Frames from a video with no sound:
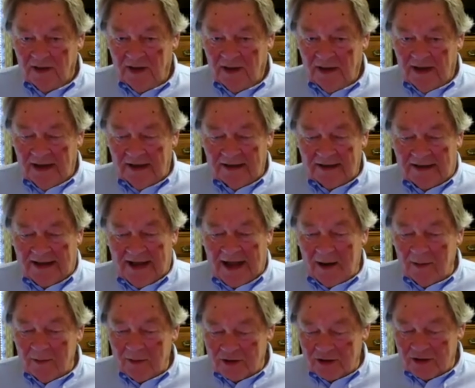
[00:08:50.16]
and the
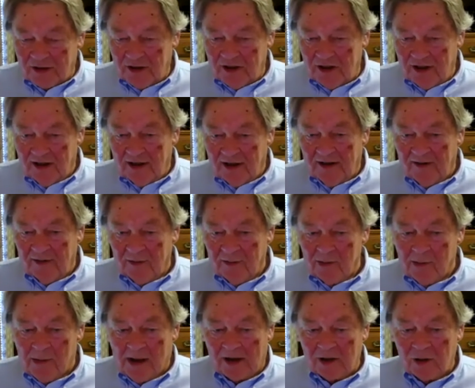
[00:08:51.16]
guy was good, and there were
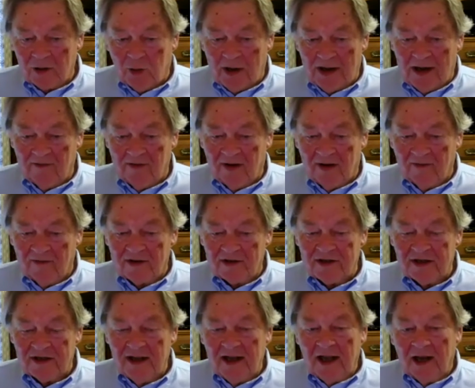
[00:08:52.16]
about 12 of
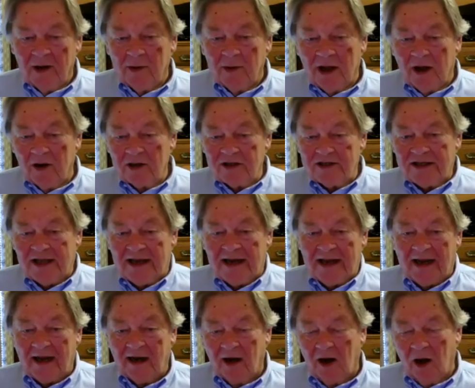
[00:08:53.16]
us, and we all sat
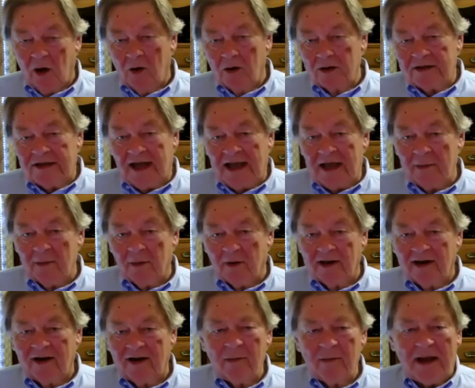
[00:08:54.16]
at a long table,
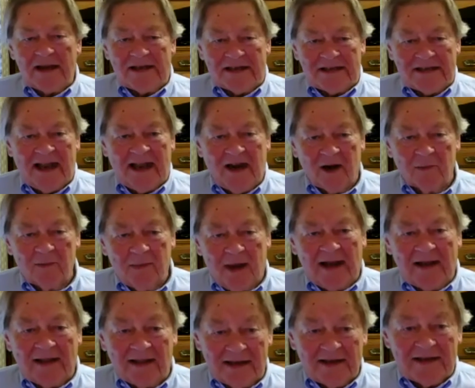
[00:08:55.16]
and everybody's scared.
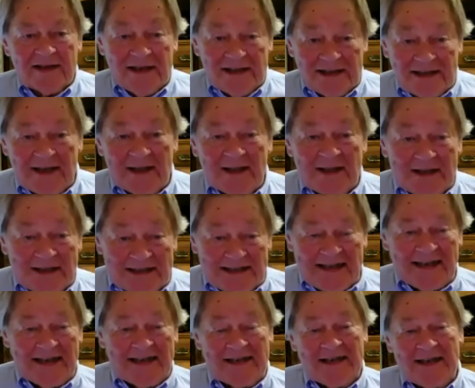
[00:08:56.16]
This is in the
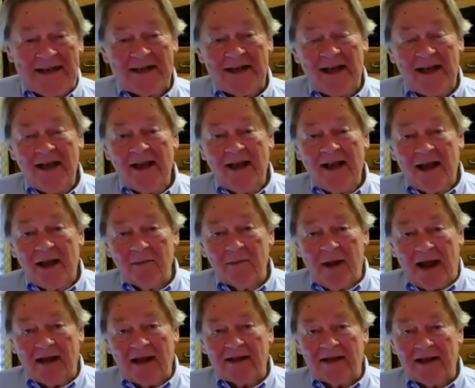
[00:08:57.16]
60s. And
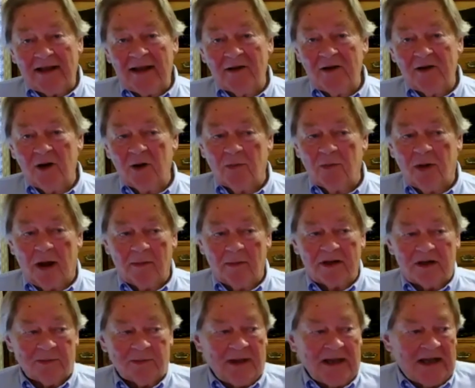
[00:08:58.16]
back then,
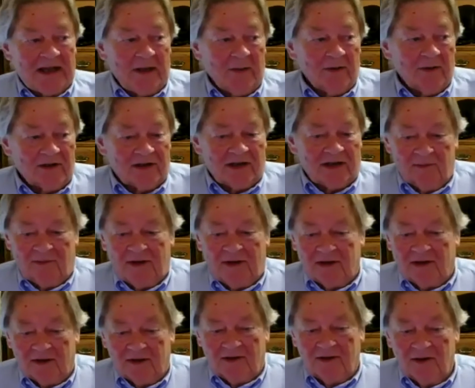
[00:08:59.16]
public speaking was
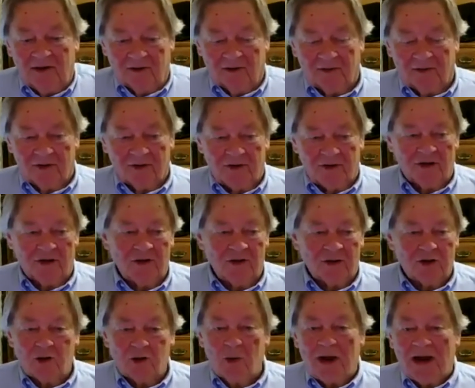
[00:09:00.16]
something,
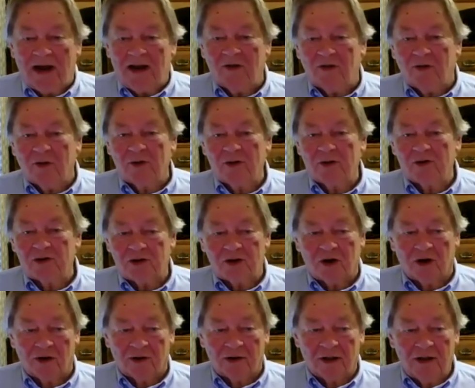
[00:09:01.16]
you sweated through your
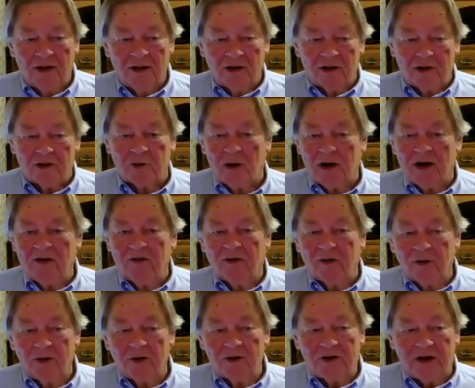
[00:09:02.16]
shirt, you sweated
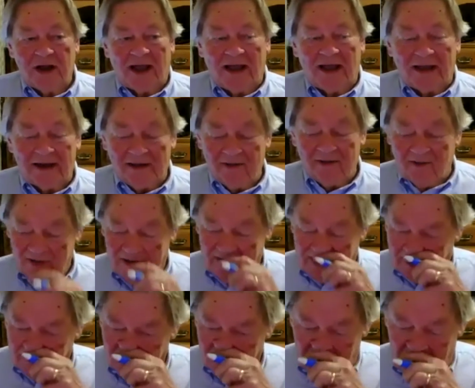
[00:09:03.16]
through your jacket even
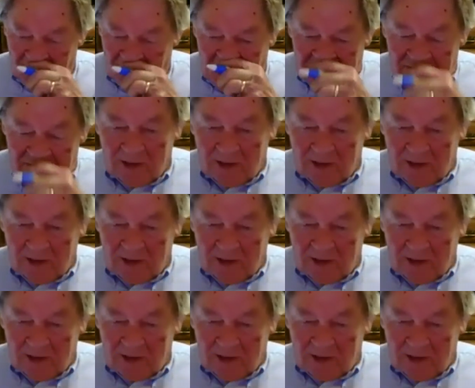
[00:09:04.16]
then. But